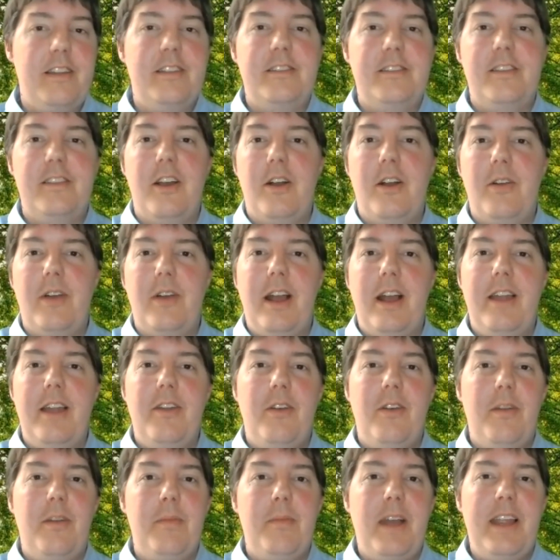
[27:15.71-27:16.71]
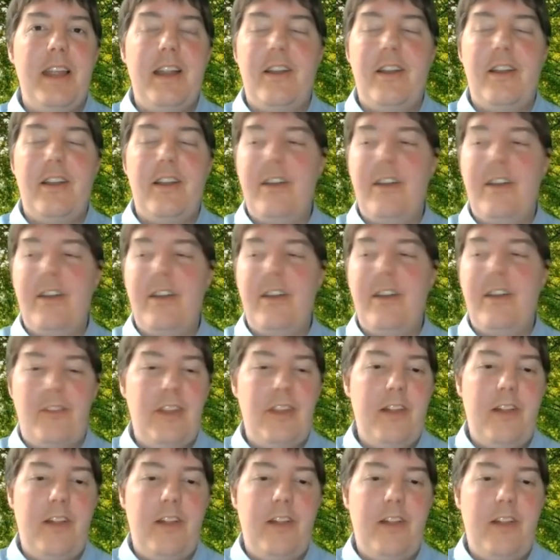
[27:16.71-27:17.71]
So I know in my area, we don't see
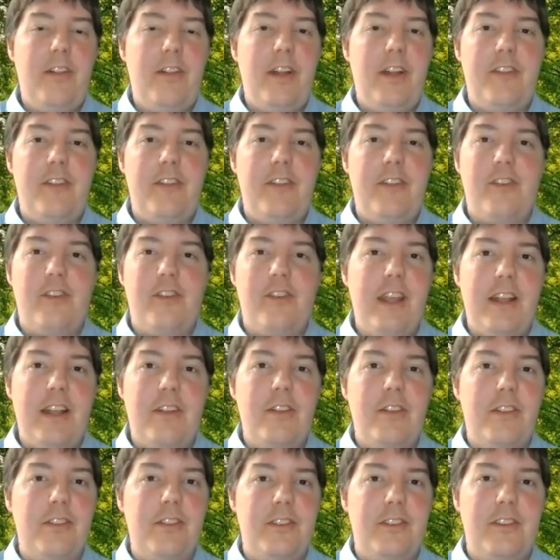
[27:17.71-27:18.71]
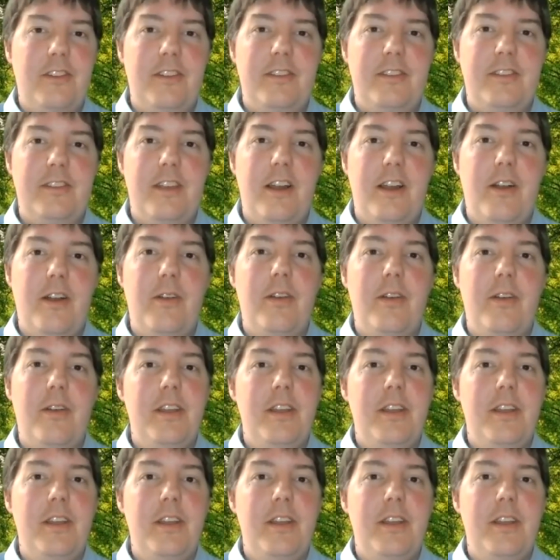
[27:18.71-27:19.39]
a lot of electric vehicles, so